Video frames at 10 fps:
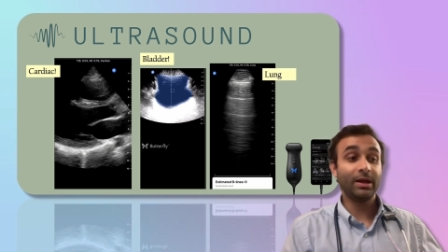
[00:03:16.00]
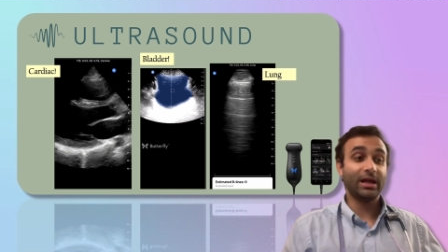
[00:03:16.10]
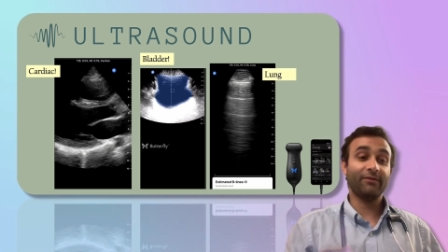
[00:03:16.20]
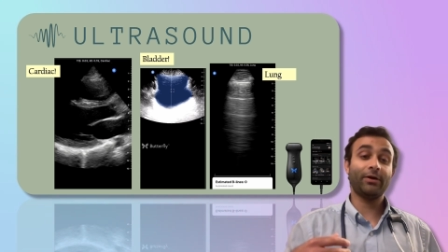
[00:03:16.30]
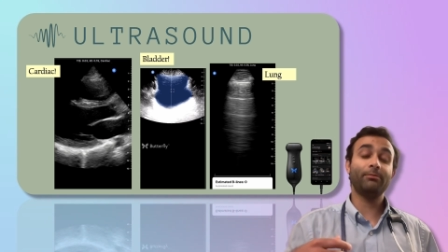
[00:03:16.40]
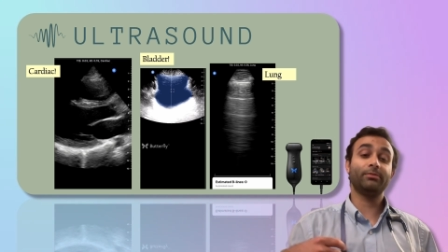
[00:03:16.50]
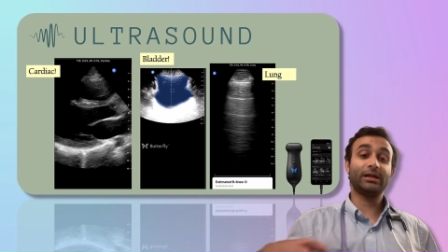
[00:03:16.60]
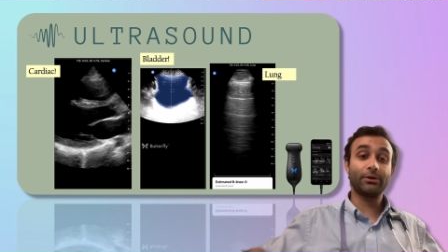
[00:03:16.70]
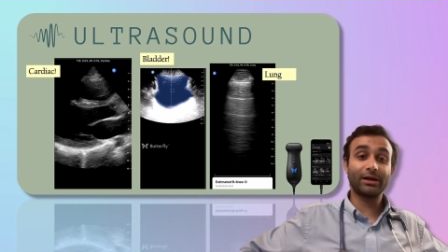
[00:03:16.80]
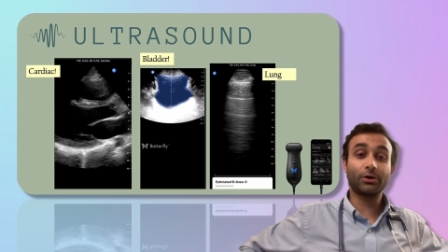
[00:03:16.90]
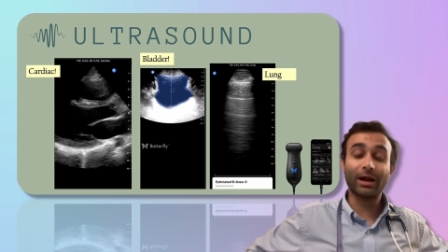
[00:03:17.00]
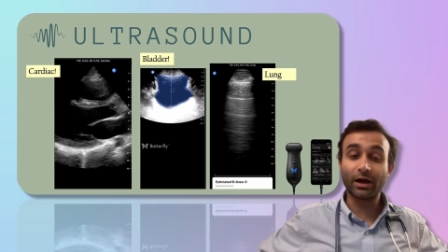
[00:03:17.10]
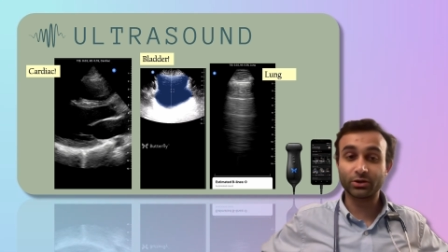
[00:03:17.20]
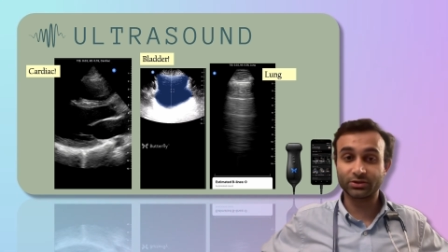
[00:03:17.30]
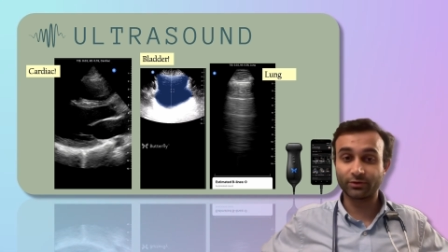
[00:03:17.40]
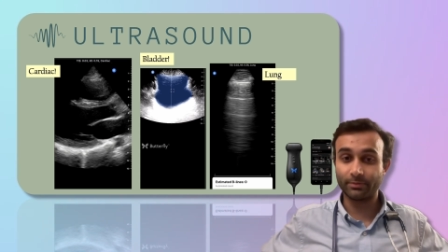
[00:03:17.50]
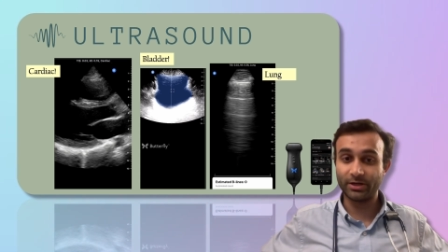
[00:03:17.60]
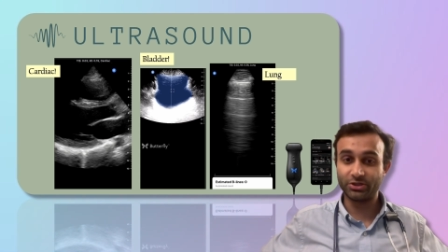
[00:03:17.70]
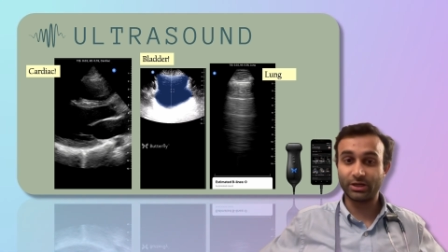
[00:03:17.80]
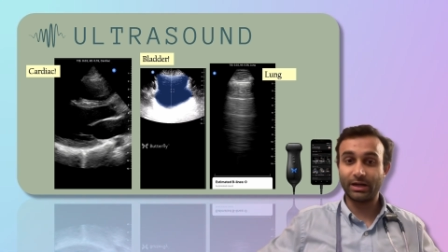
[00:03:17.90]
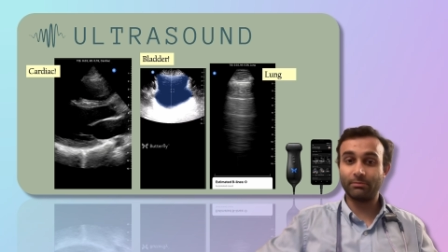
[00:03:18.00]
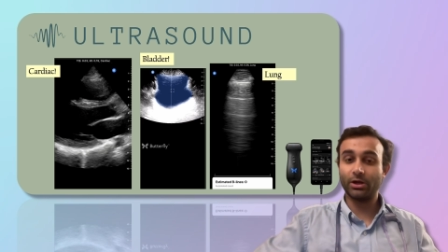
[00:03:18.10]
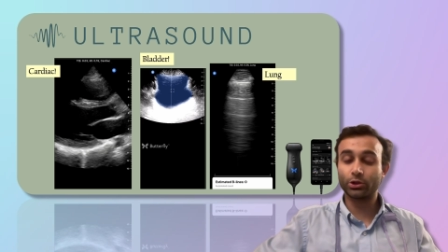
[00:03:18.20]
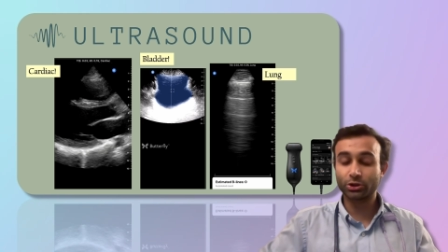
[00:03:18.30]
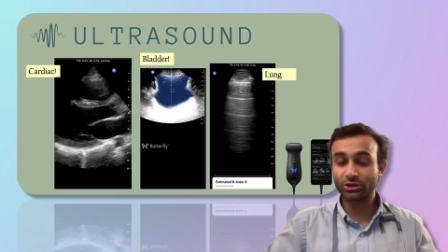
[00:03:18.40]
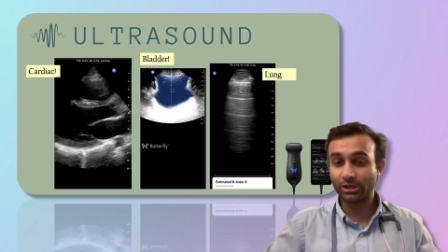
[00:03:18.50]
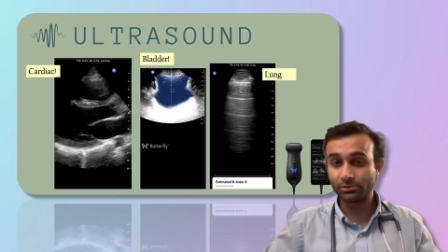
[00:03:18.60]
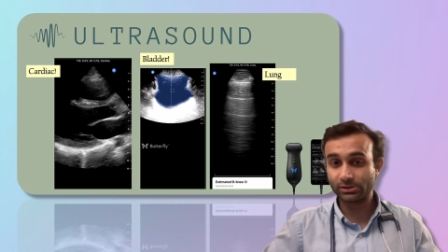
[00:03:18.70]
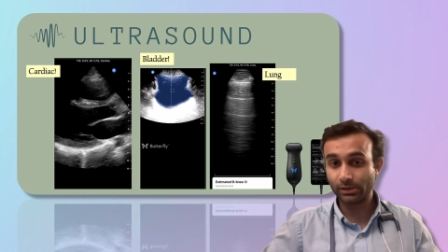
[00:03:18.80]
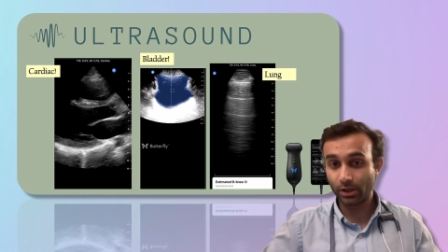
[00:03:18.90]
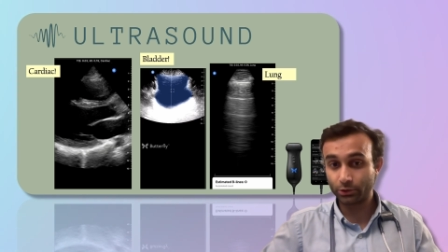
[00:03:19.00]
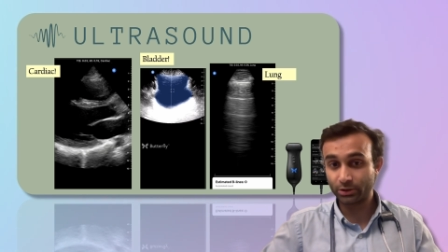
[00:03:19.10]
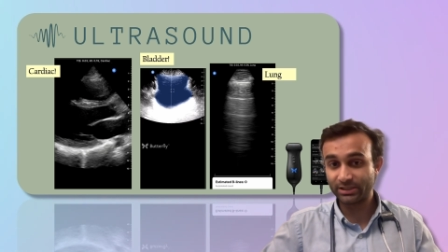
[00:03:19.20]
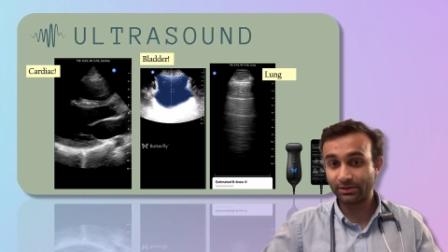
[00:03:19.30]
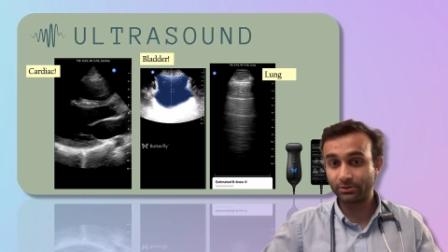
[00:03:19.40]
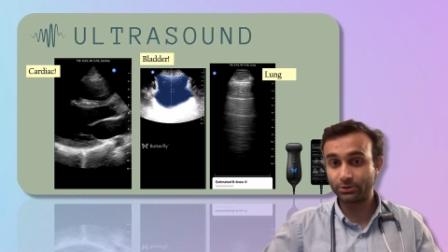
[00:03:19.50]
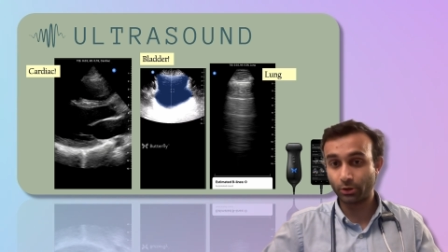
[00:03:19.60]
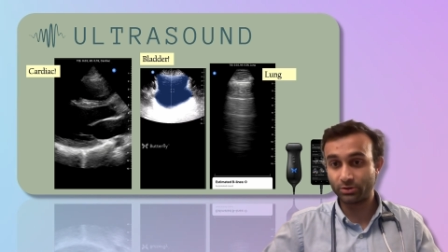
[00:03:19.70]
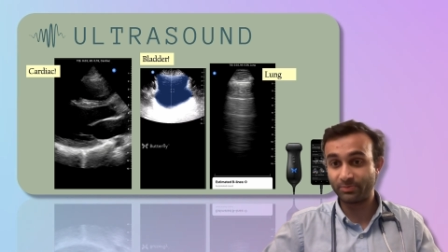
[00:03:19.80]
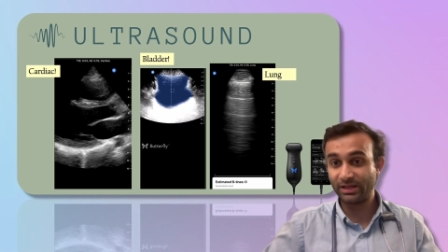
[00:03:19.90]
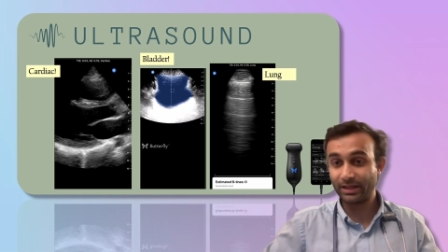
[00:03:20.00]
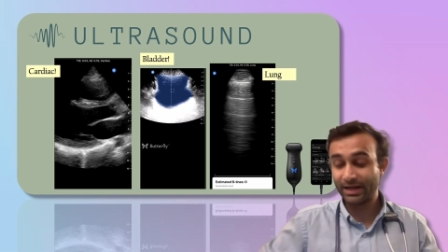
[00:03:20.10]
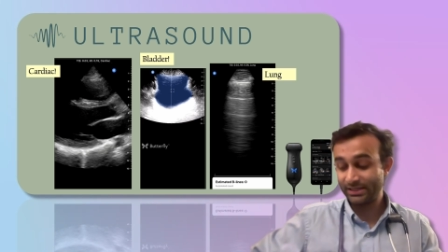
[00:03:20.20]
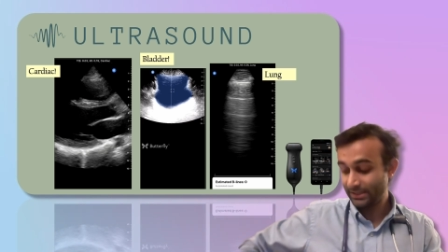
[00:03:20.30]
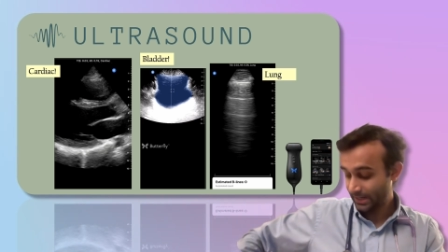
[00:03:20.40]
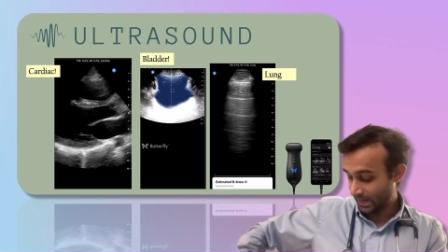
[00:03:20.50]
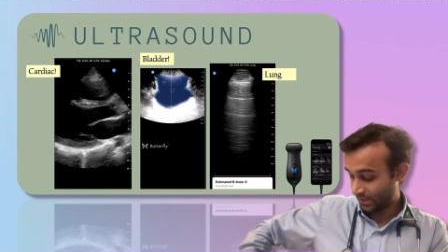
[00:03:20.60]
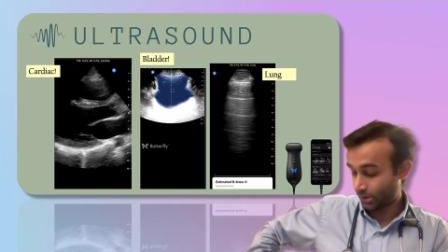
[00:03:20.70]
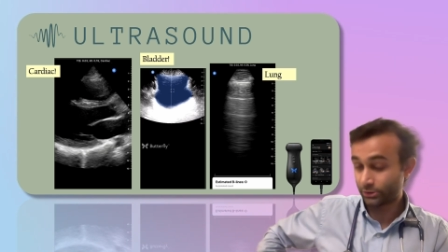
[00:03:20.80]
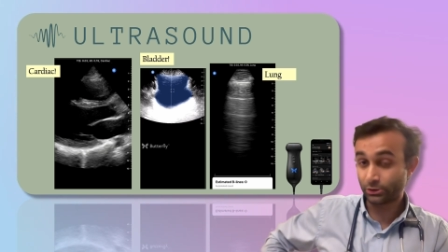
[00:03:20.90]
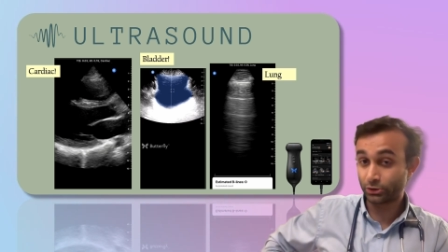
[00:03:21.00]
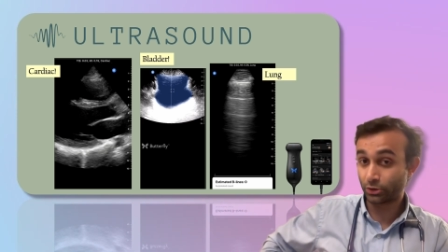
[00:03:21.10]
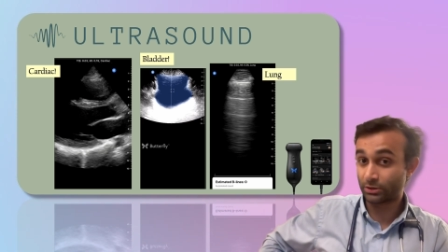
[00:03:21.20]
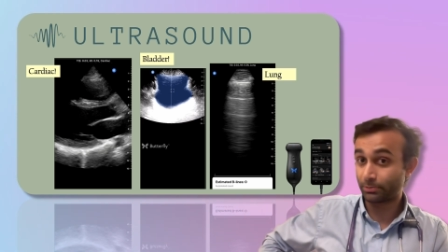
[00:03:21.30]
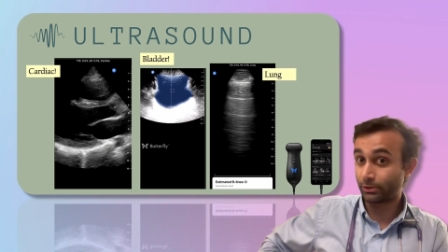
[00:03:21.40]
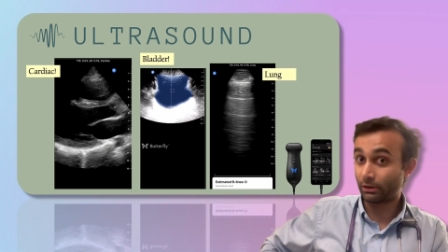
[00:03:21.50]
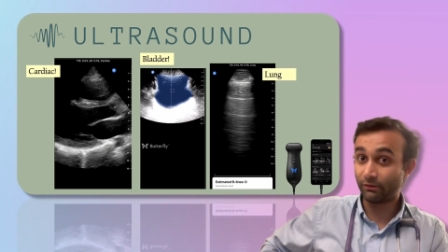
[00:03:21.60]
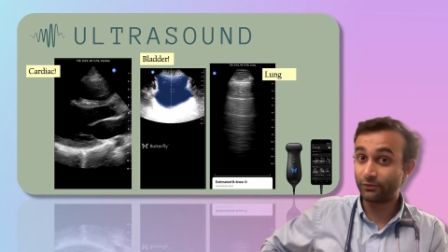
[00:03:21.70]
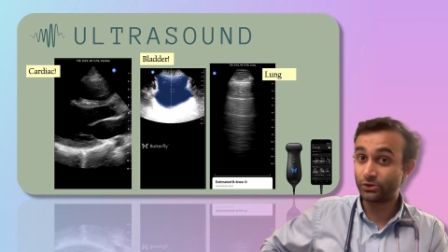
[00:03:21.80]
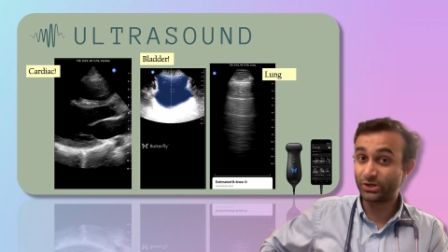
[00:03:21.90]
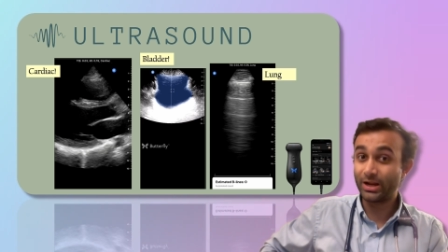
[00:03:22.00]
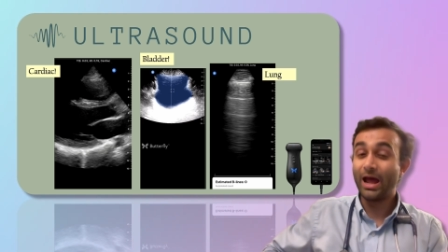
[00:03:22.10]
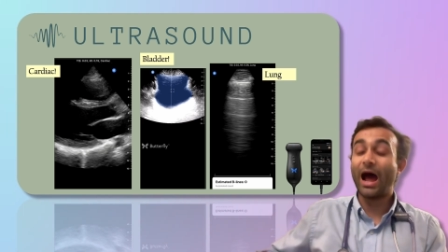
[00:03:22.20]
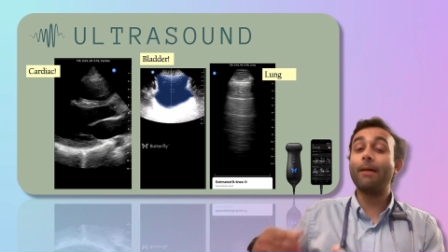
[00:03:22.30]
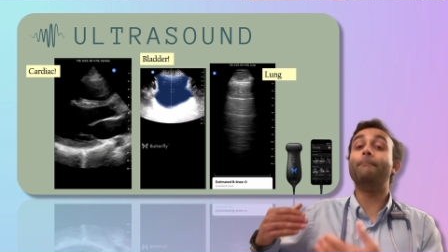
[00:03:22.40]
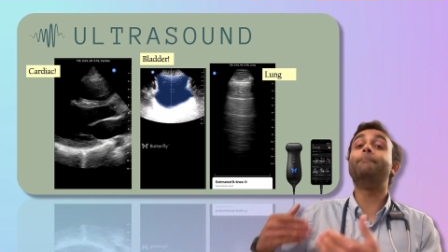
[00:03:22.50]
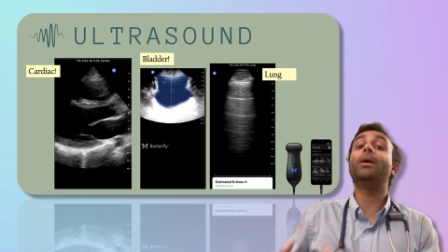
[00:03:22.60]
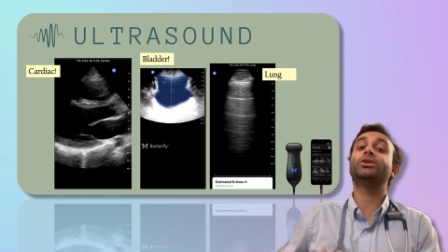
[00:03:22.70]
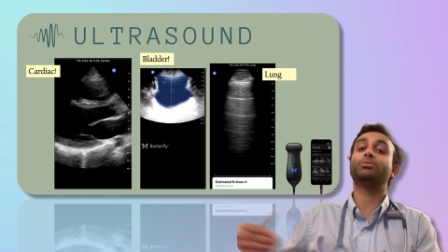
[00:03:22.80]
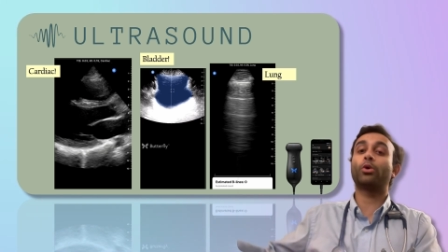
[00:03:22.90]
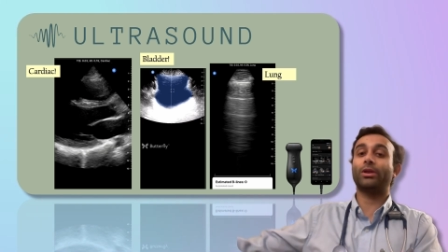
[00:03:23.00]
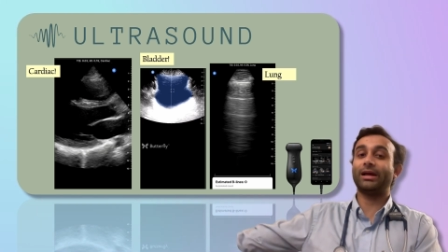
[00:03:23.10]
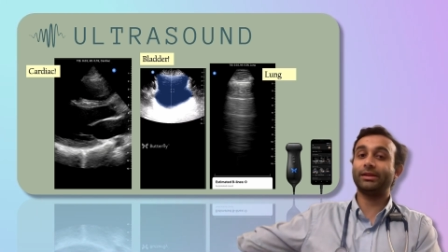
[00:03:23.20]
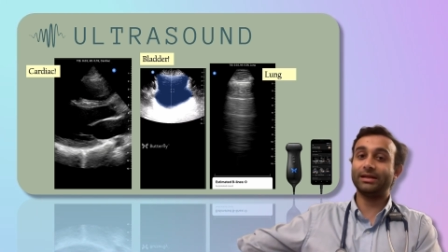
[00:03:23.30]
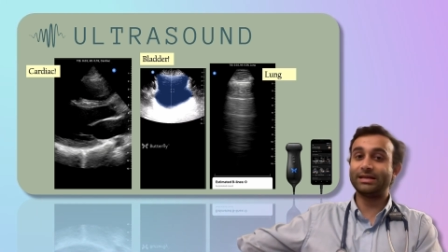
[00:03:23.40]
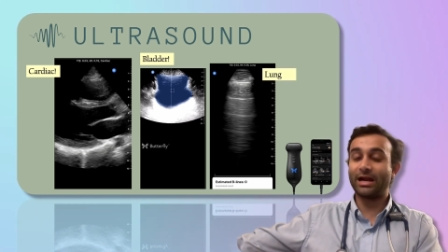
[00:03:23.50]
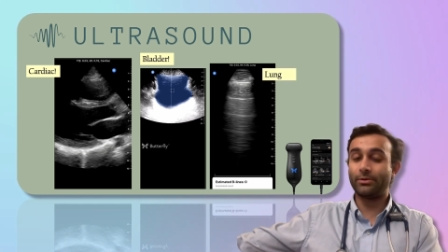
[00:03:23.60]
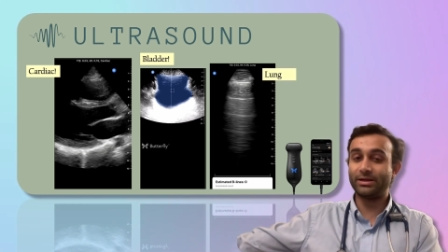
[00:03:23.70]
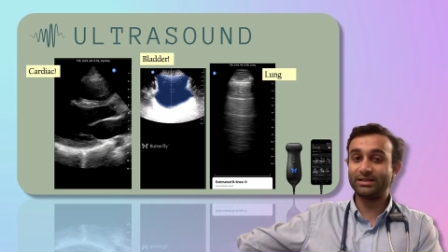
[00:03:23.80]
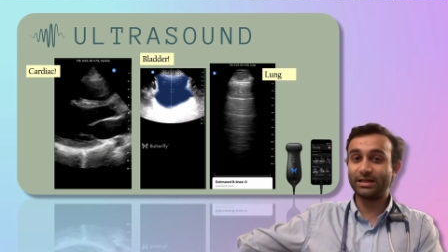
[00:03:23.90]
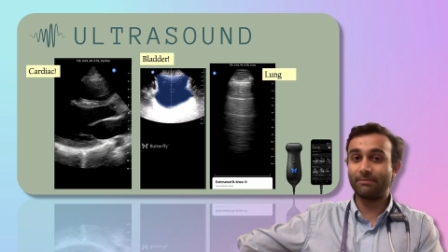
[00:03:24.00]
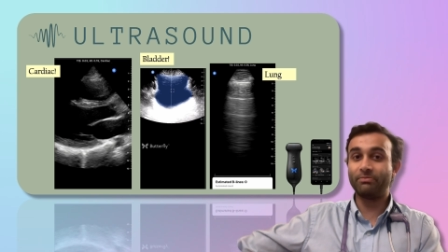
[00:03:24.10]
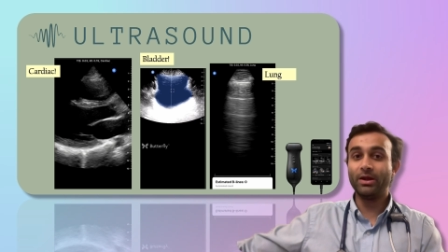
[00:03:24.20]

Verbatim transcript: If I'm hearing crackles for a patient and my ultrasound, ultrasound shows B-lines and it also shows a pleural effusion, I'm much more likely to diurese them